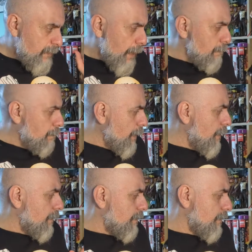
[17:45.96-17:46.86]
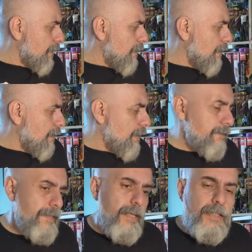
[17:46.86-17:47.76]
But I
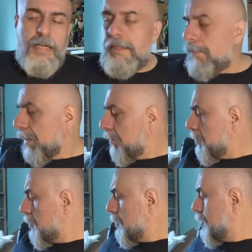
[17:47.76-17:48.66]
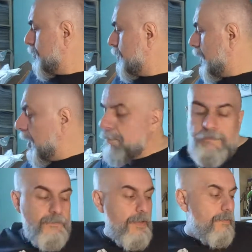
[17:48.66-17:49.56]
think that, I mean, I'm
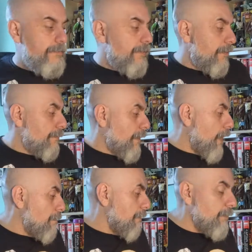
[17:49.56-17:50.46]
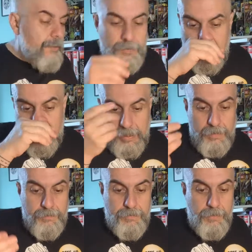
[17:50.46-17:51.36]
very, very happy when you see
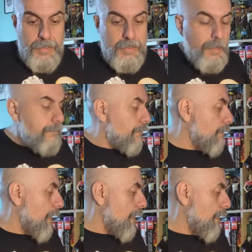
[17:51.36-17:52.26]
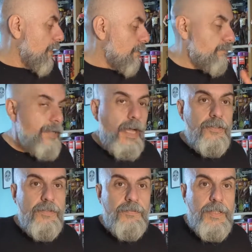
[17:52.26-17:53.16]
that, for example, a
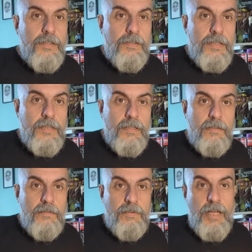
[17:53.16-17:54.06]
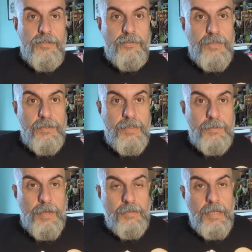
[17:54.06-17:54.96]
reaction figure is
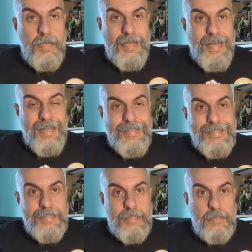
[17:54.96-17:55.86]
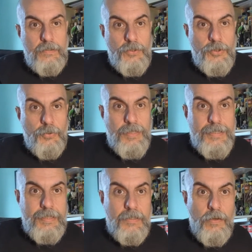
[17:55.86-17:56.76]
about $18 to
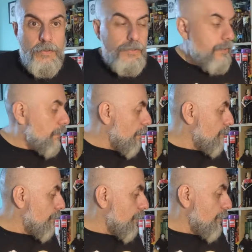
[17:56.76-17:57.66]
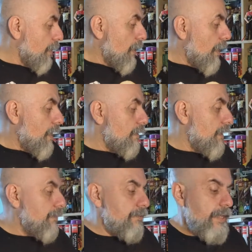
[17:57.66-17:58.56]
$20 on average, and
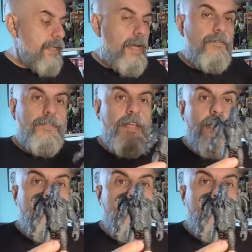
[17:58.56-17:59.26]
that you can have this